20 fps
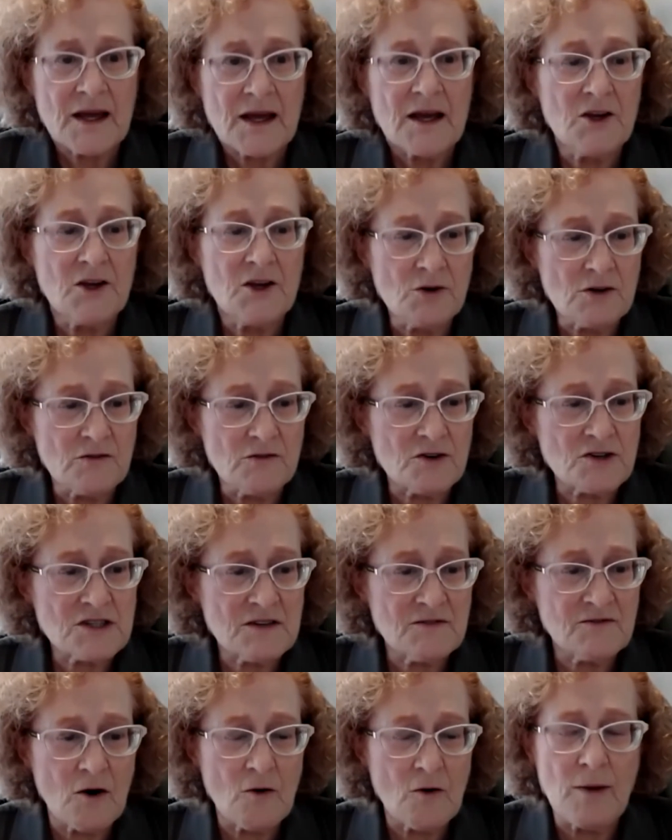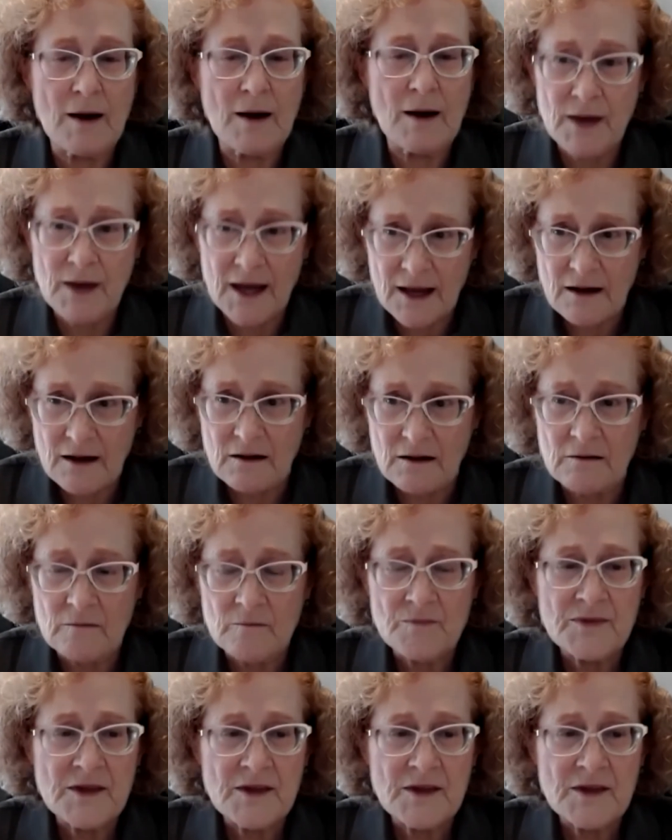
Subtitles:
universal vote by mail,